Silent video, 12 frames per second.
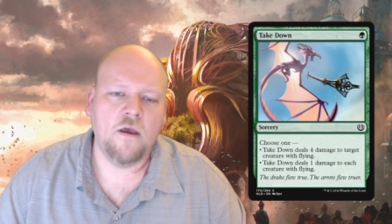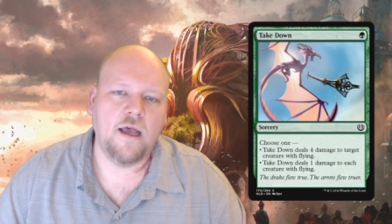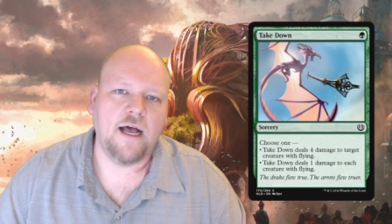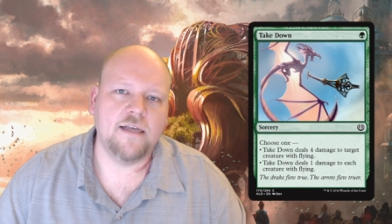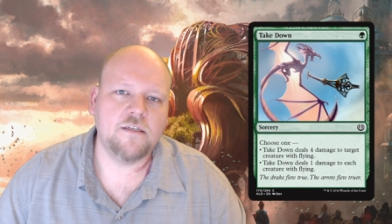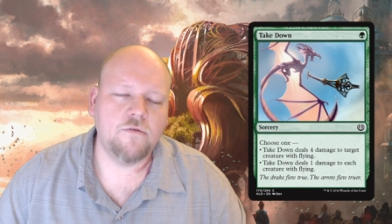
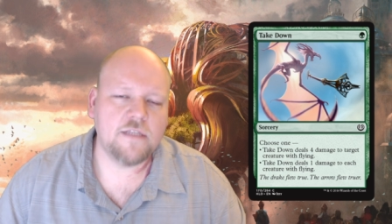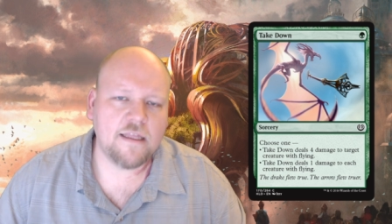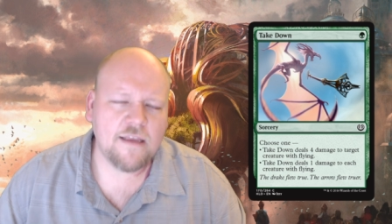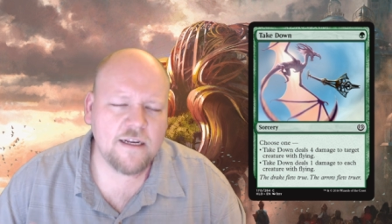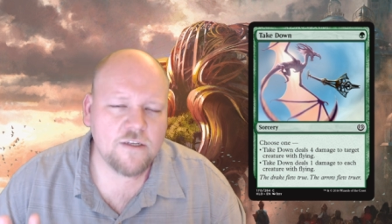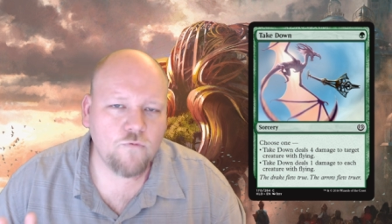Uh, so it's I
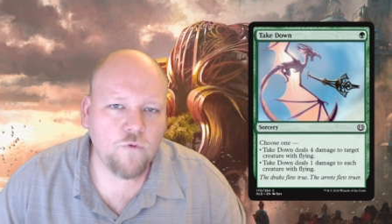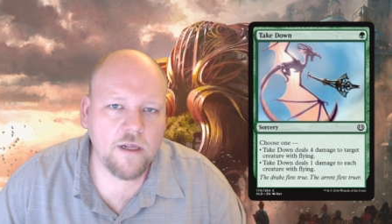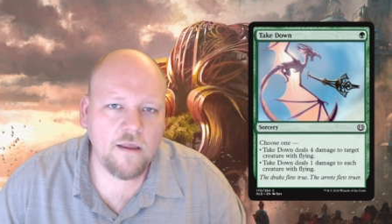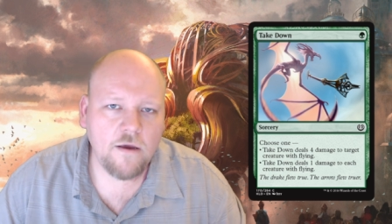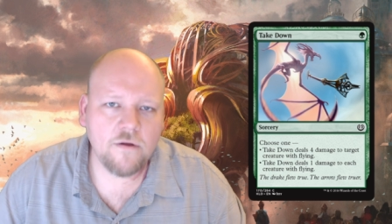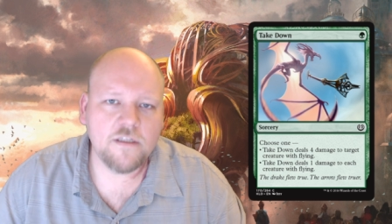think it's a
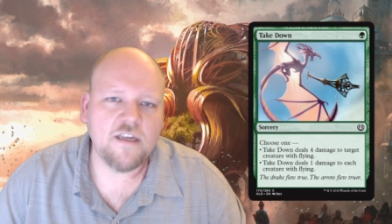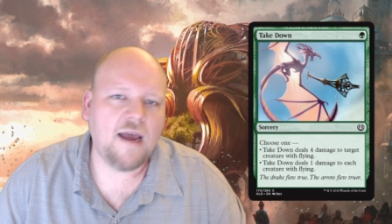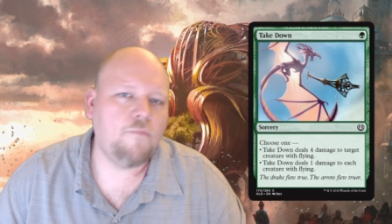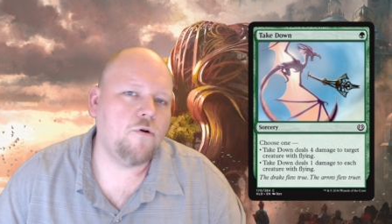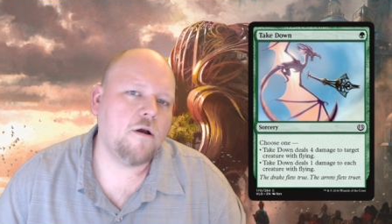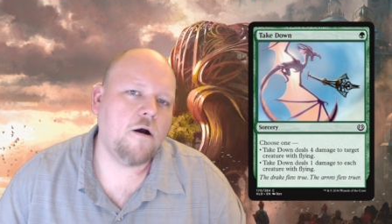really good
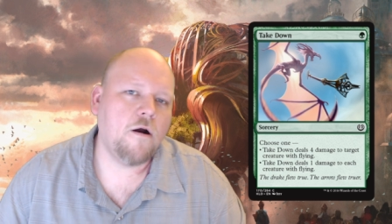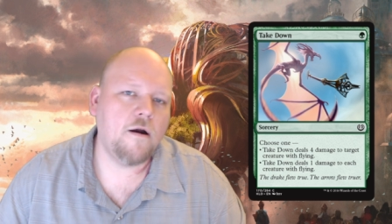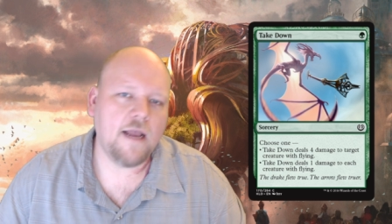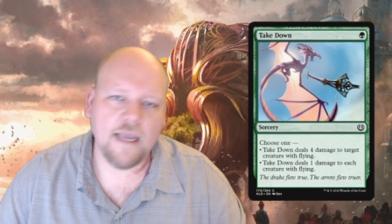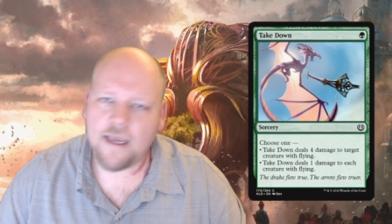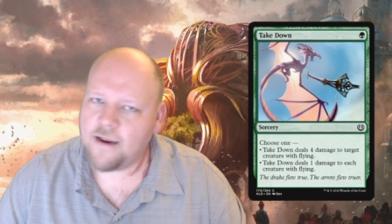sideboard card.
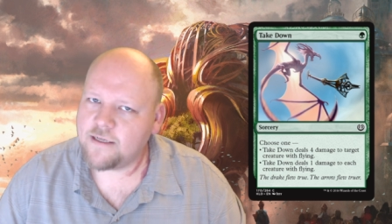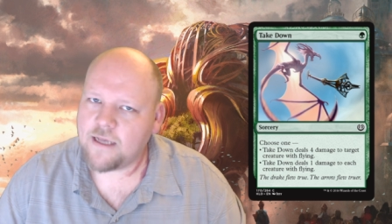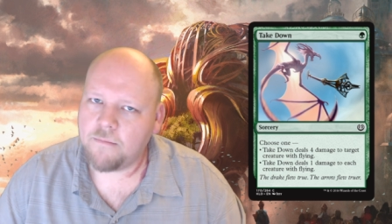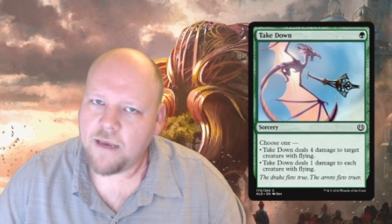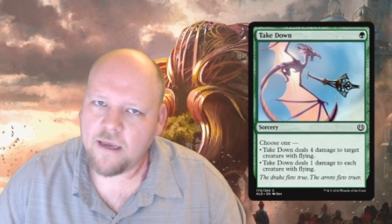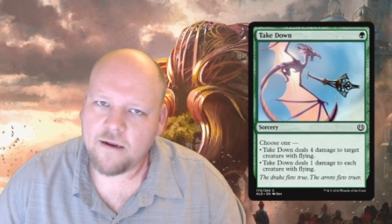Again, as I
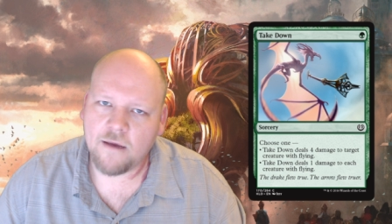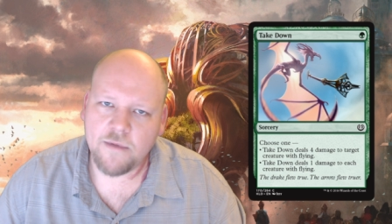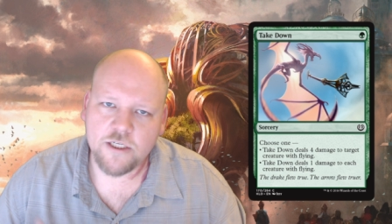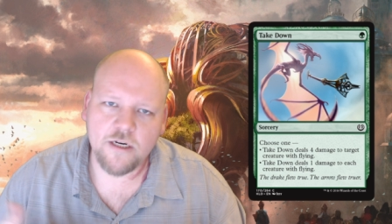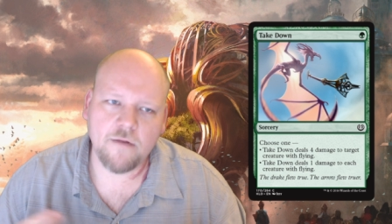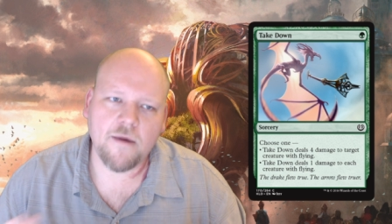made I
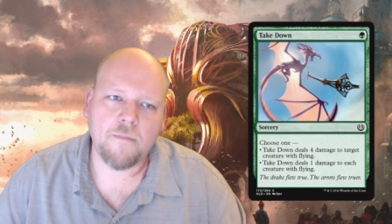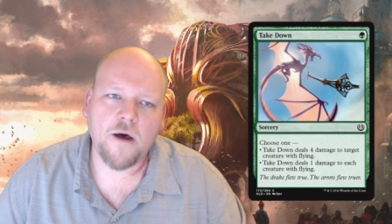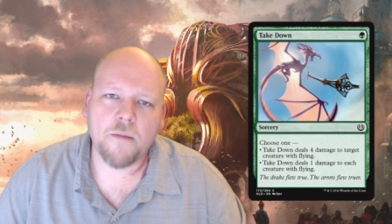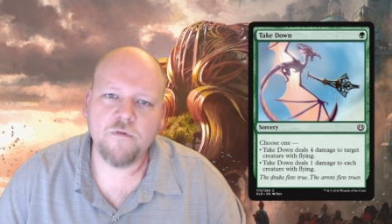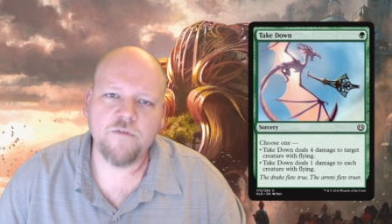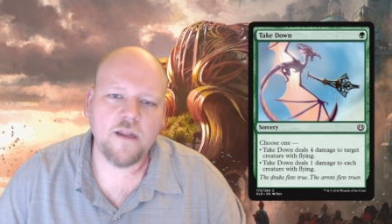mentioned in my
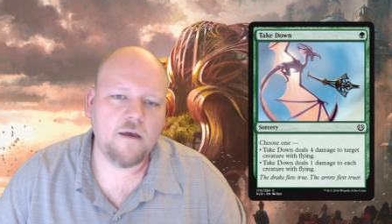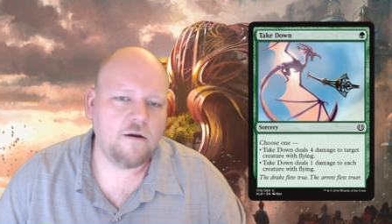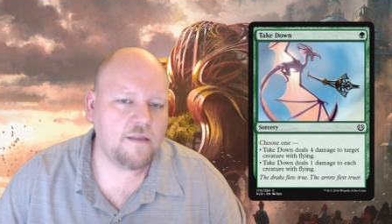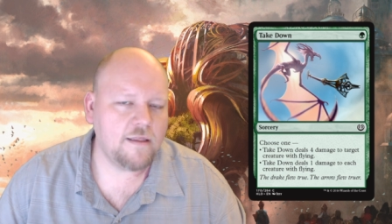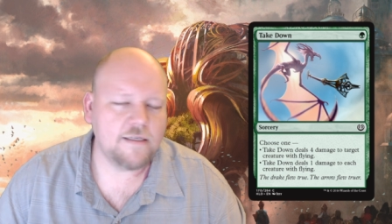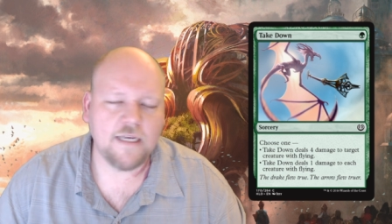pauper video, I
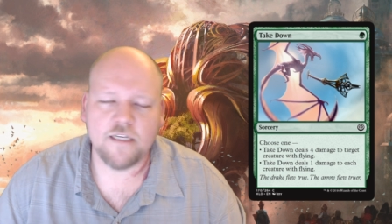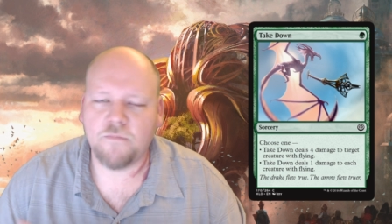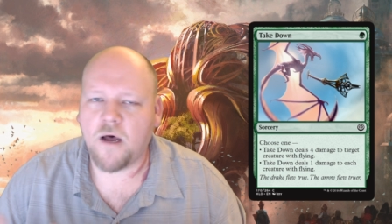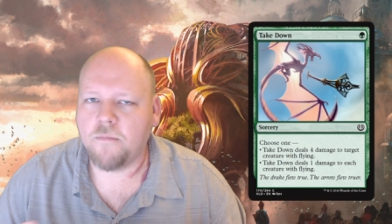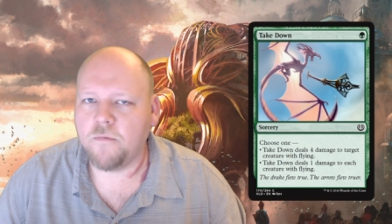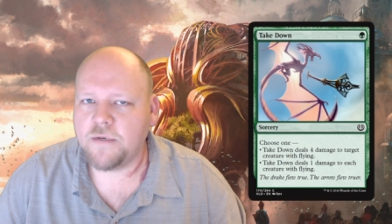think this has
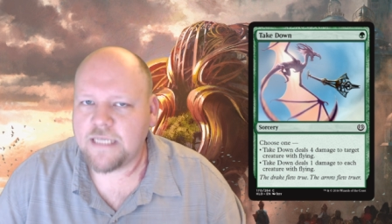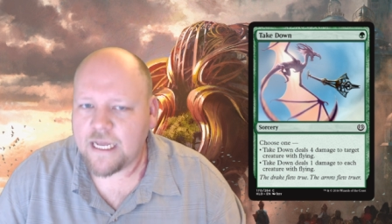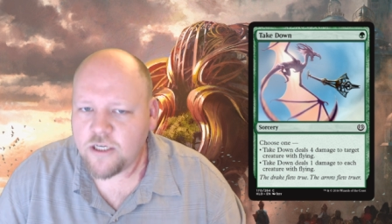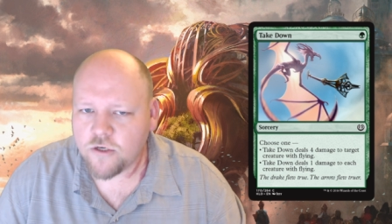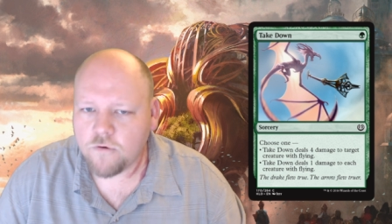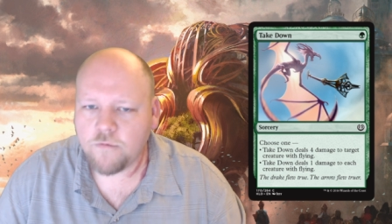pauper
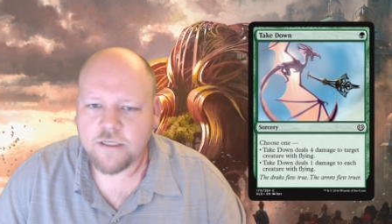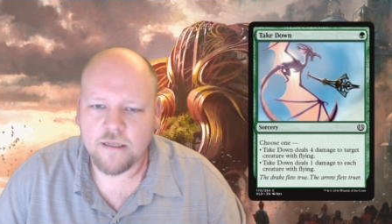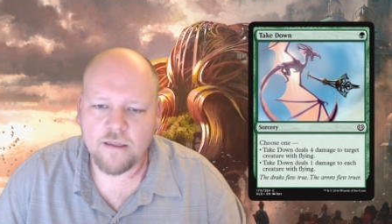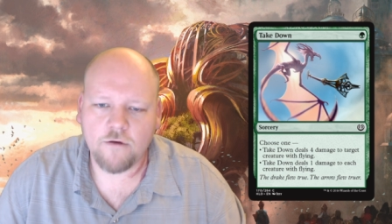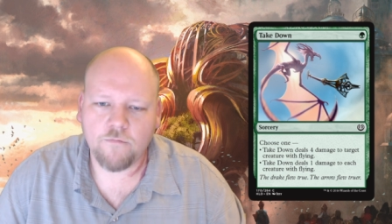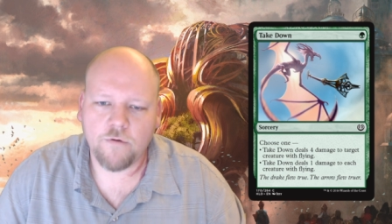potential, which I
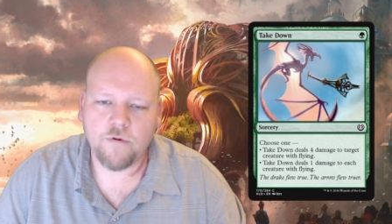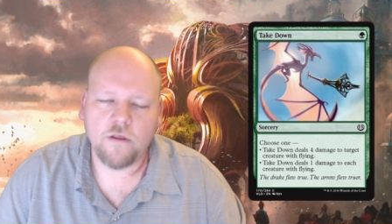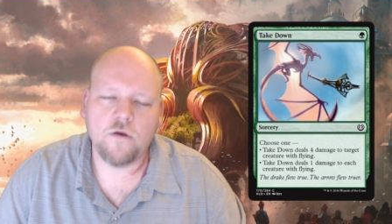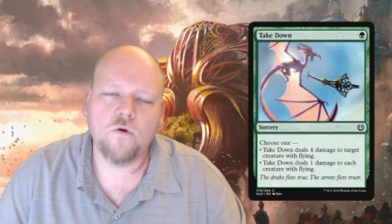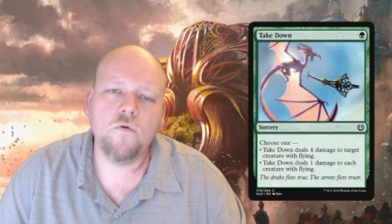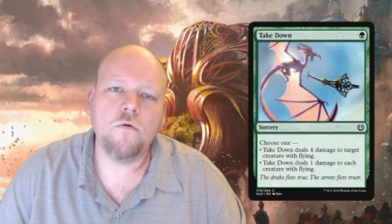think would be really
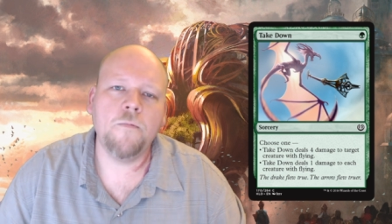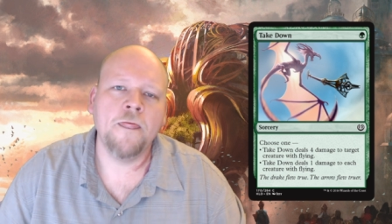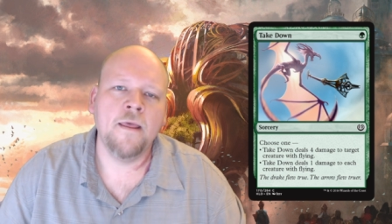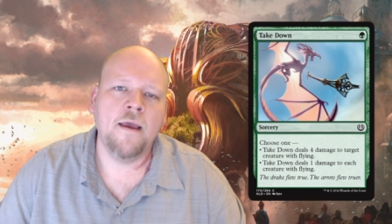cool.